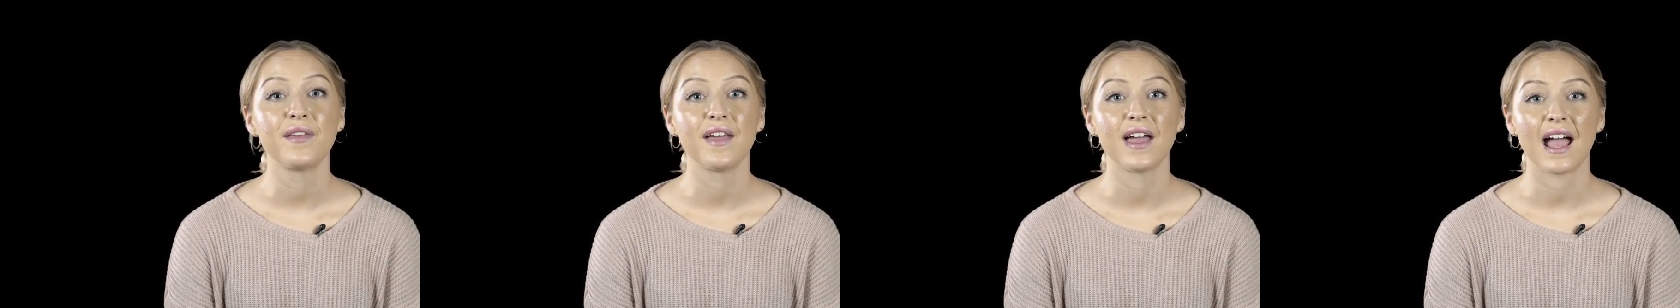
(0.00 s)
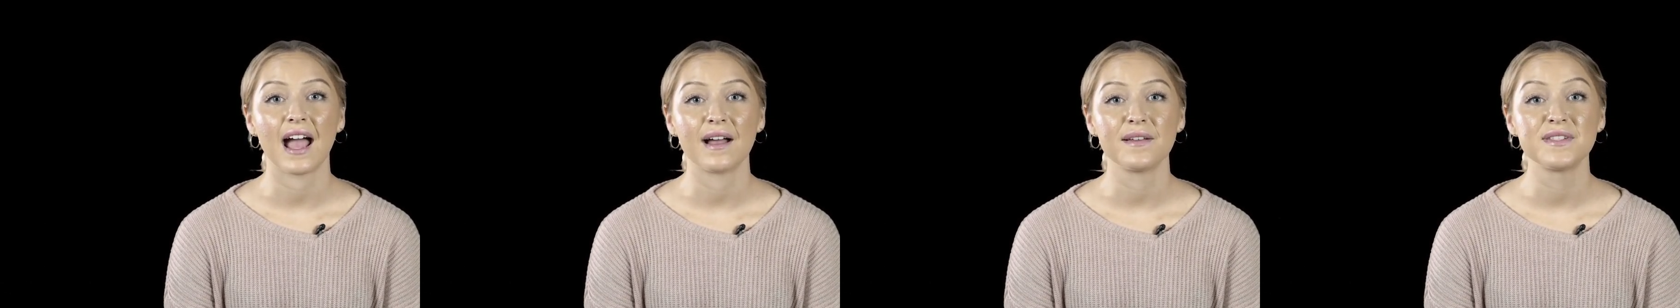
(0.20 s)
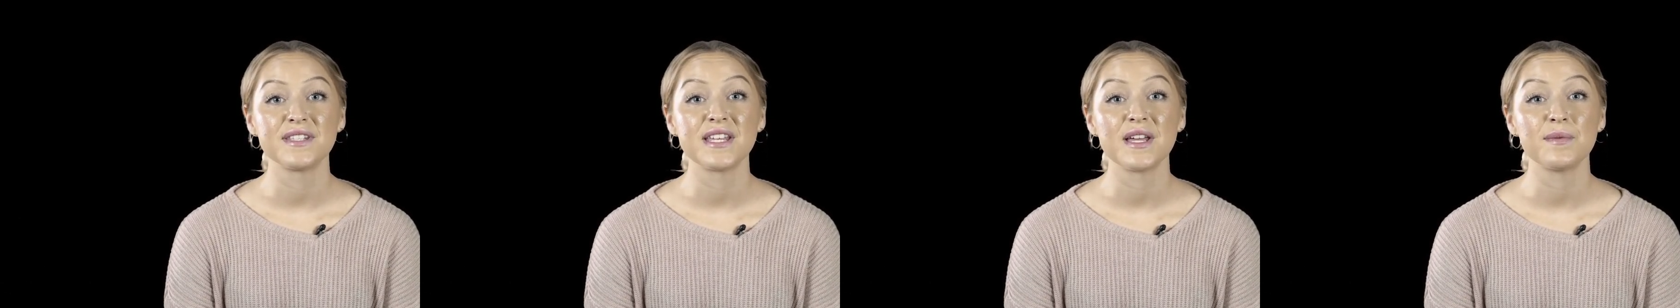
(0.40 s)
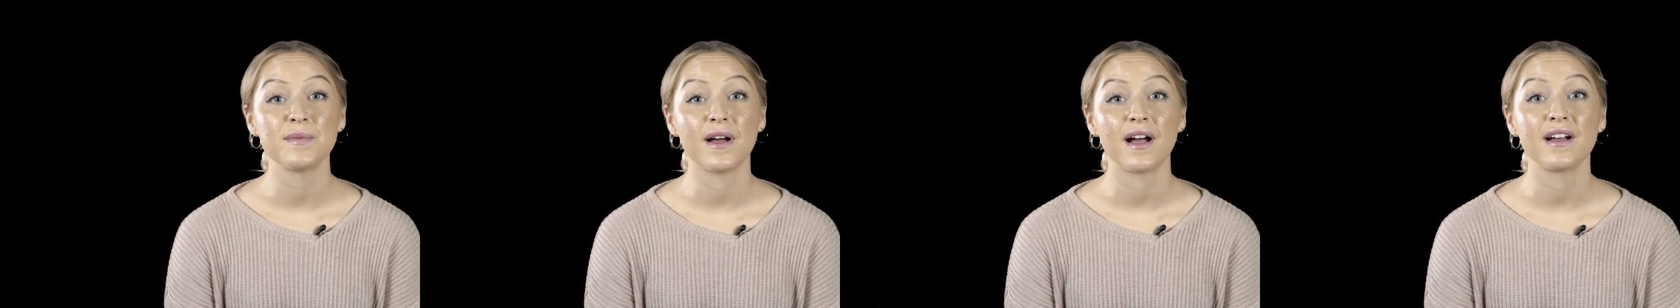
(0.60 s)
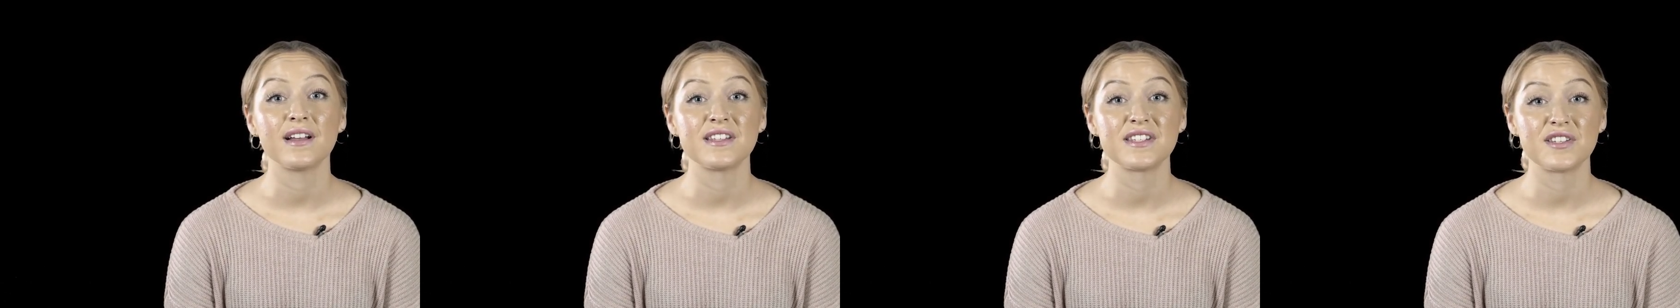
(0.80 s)
I'm
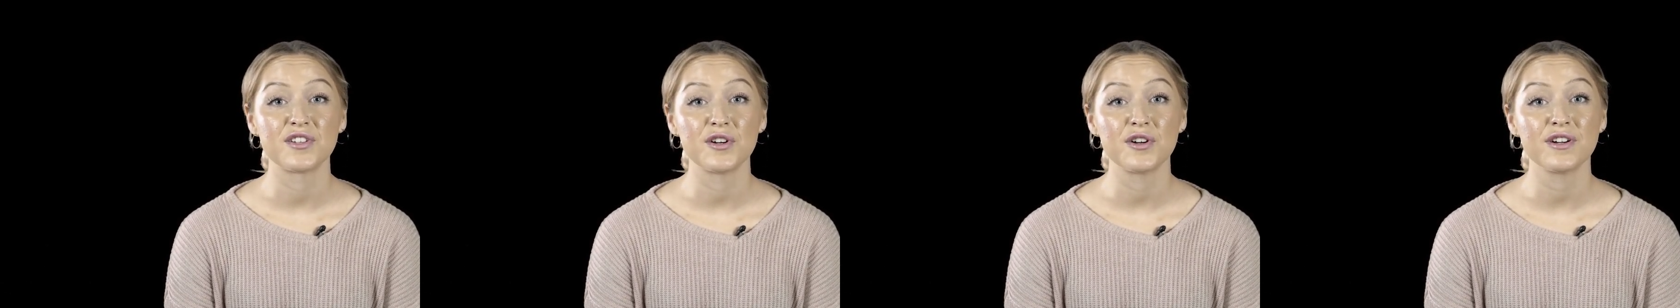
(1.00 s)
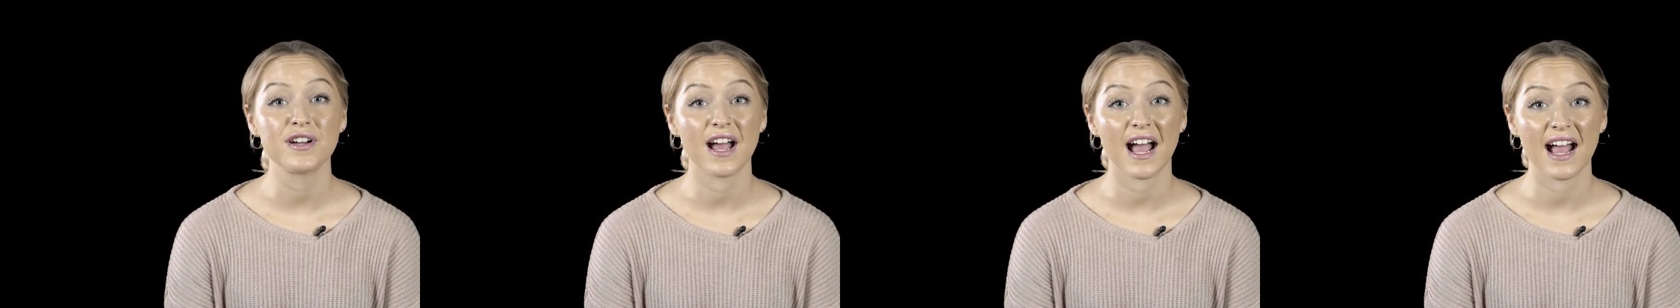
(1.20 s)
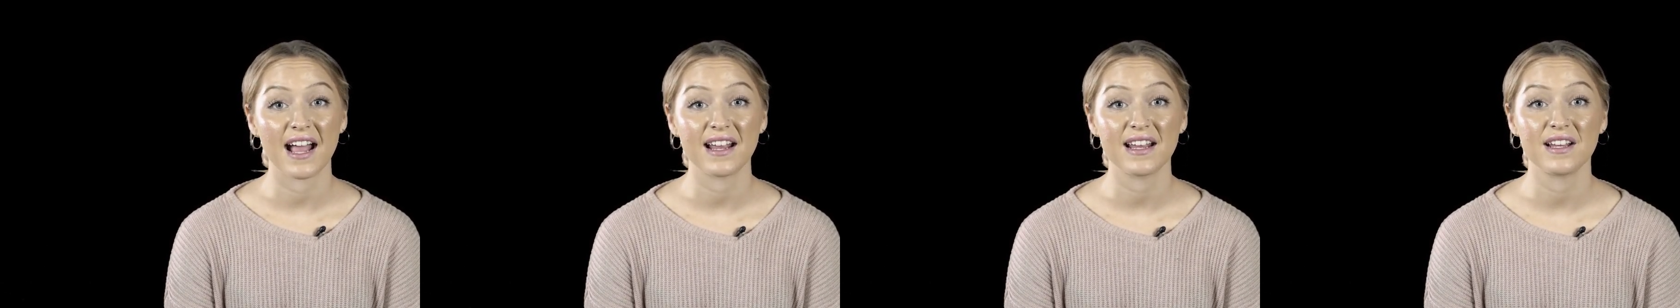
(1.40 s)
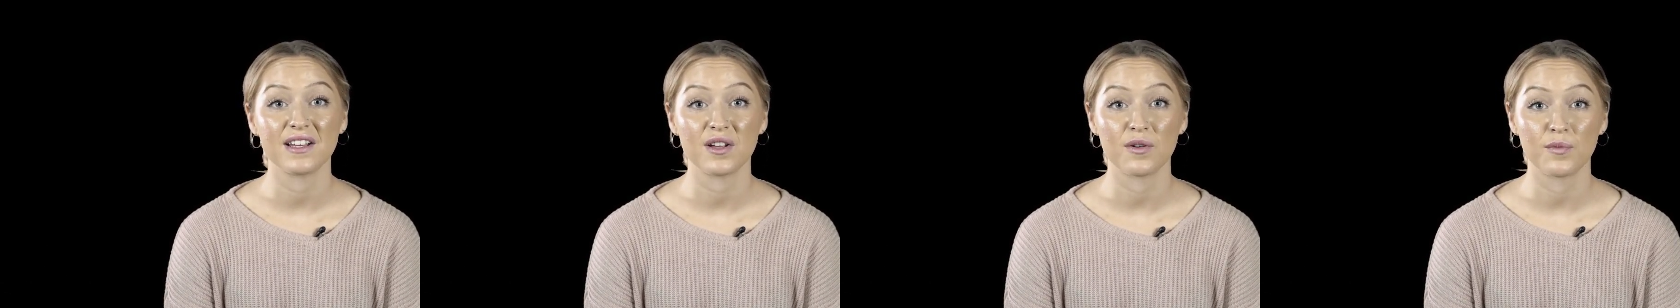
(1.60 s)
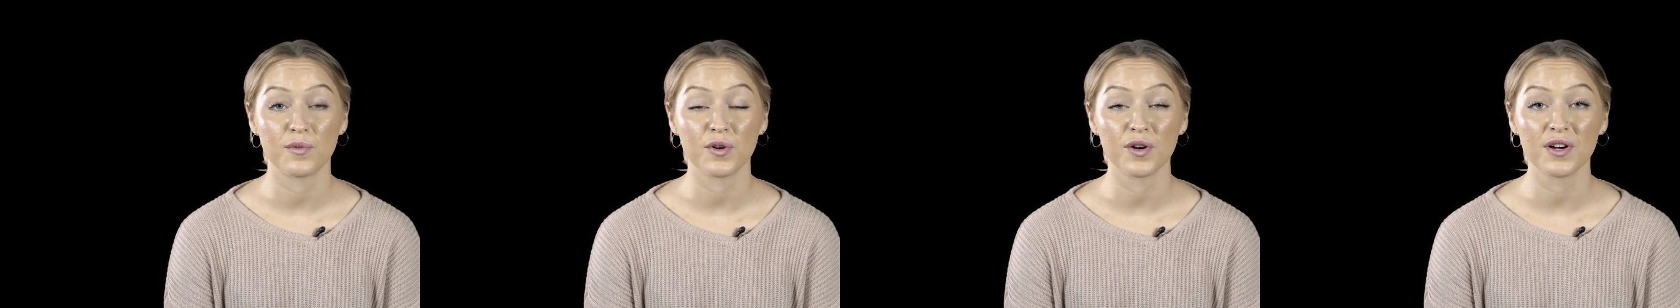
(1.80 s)
Xerox, your guide in
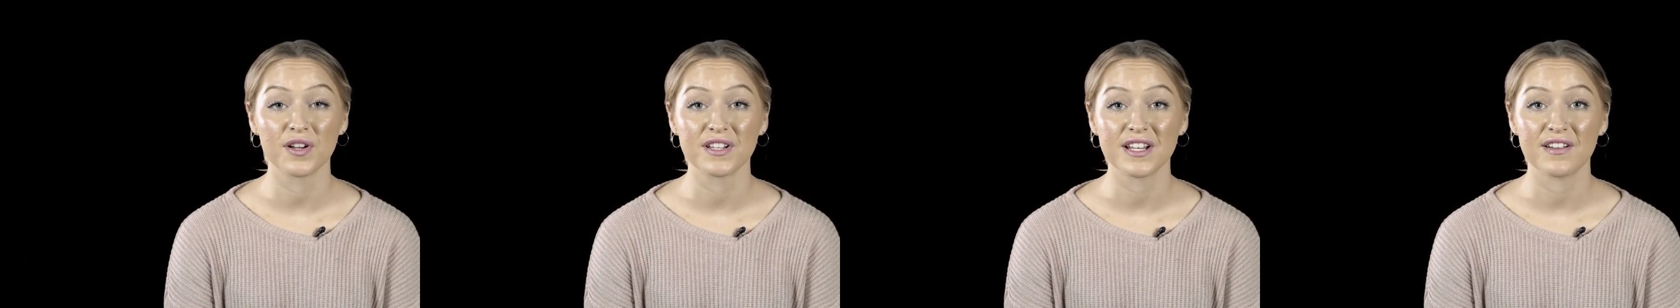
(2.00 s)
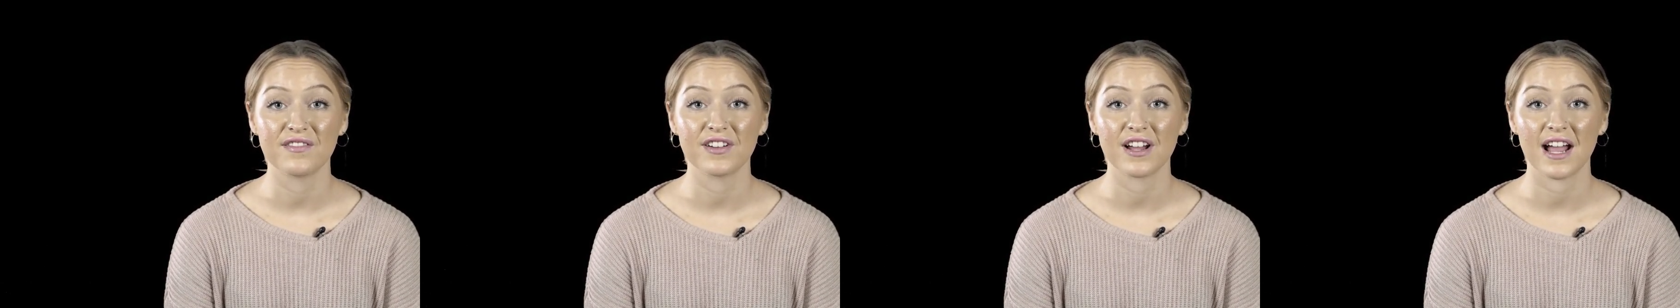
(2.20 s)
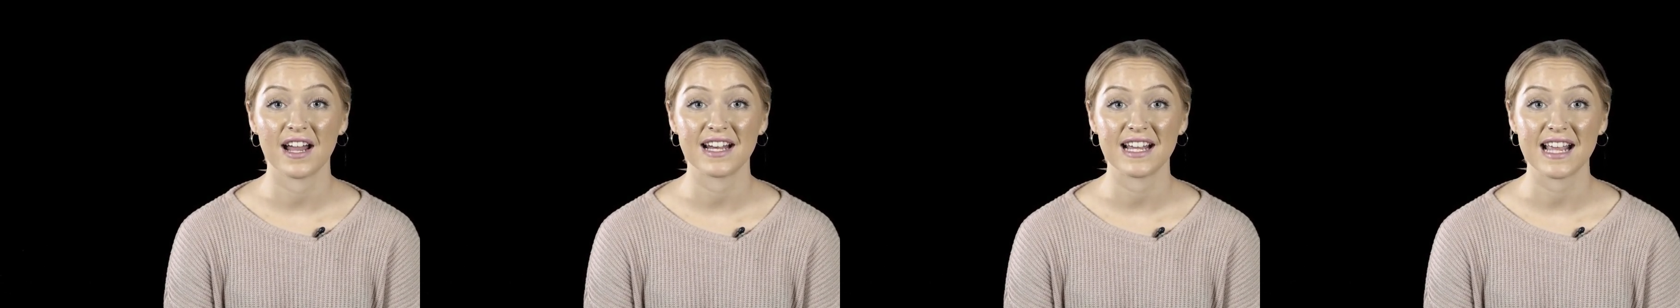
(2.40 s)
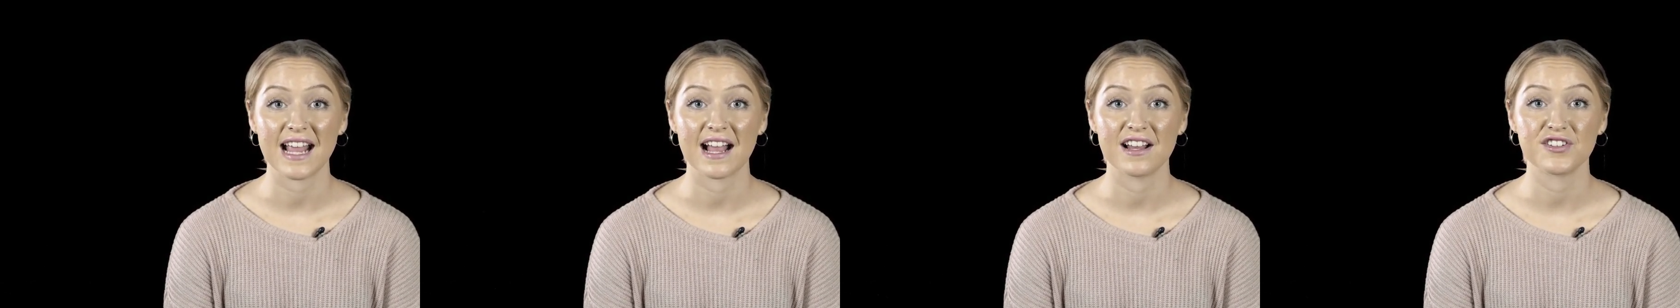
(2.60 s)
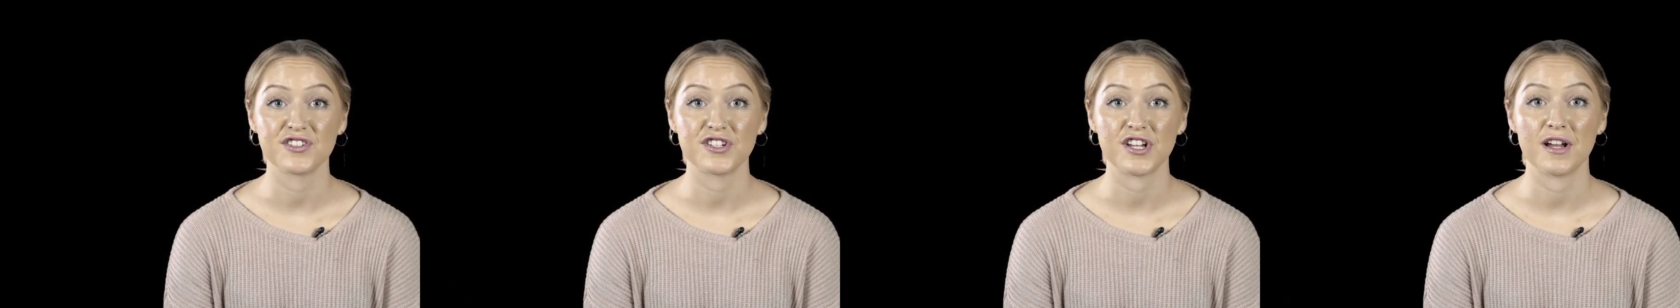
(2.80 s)
the world of cutting
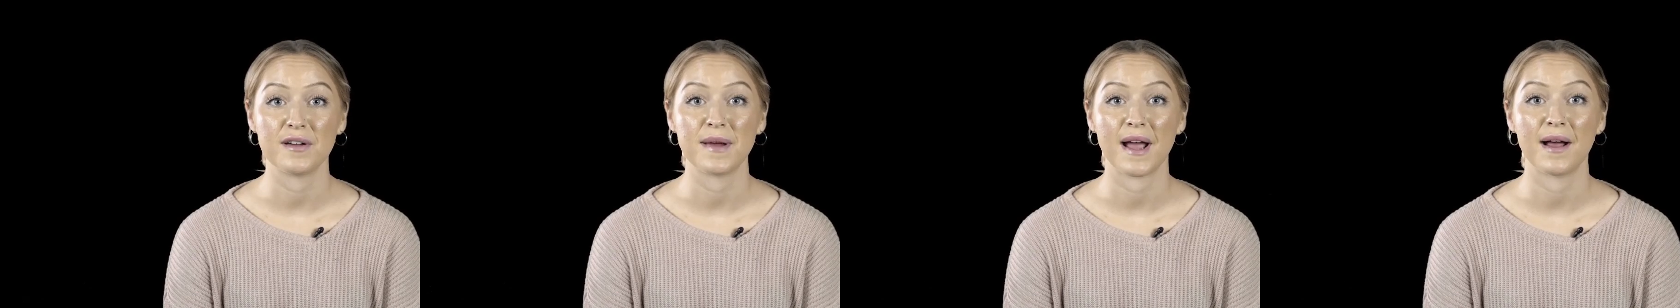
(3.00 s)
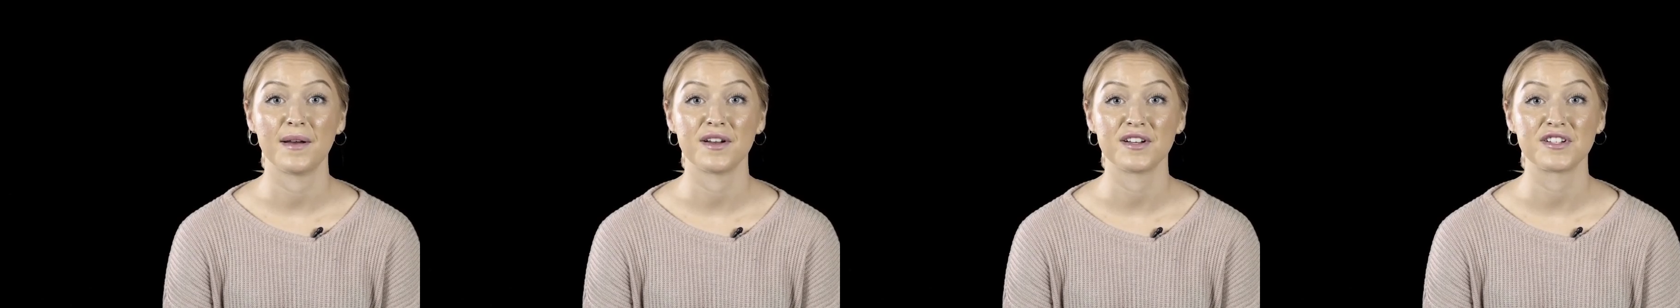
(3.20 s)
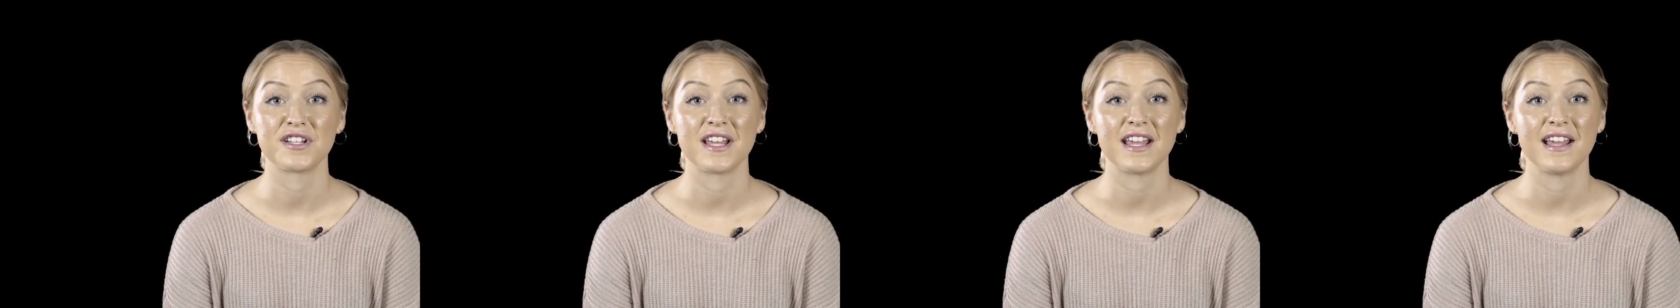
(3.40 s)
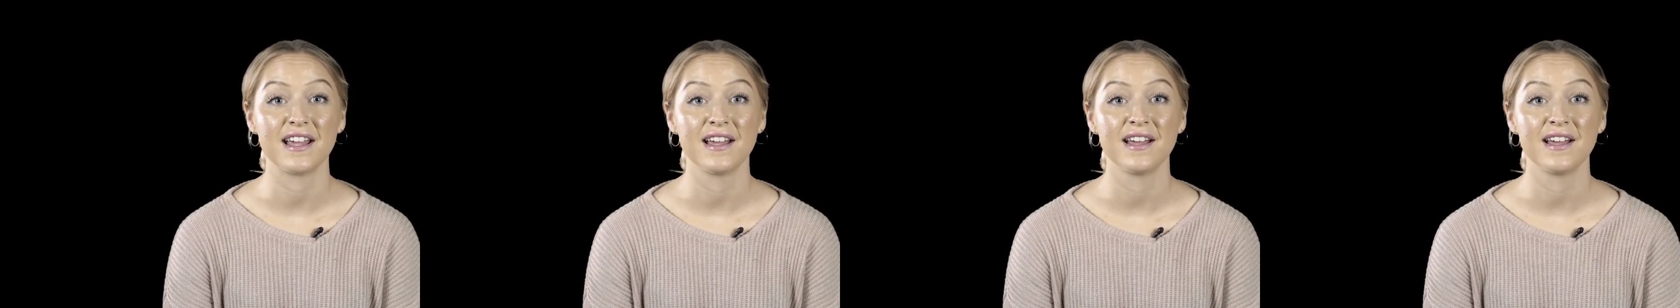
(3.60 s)
edge technology,